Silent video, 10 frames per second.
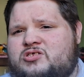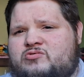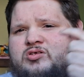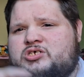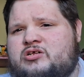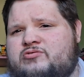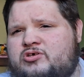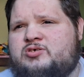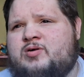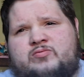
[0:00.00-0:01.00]
Subscribe to the channel,
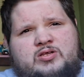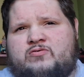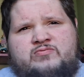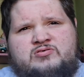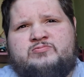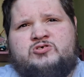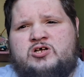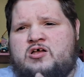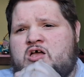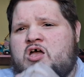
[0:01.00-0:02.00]
like, share, take all this scripture.